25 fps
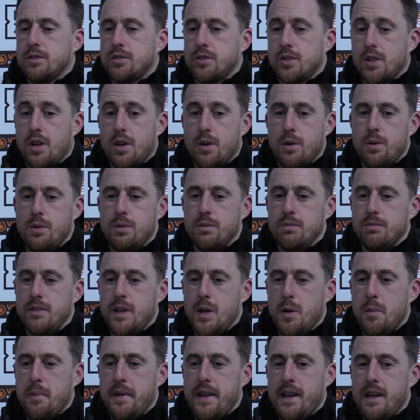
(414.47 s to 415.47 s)
so
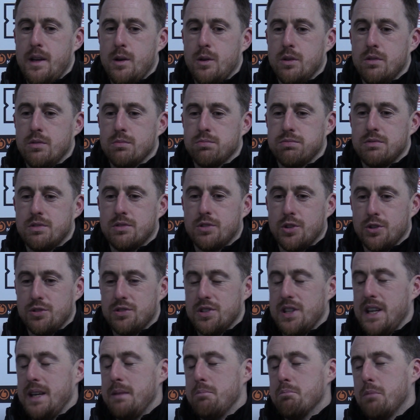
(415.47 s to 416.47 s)
it'll be a little good
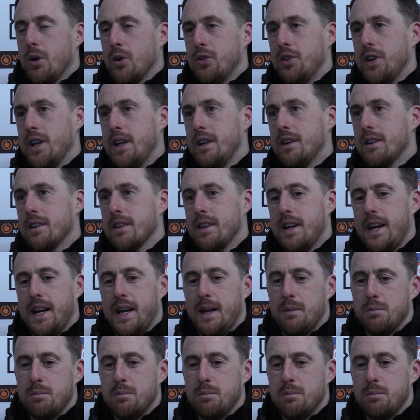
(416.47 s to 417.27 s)
team bonding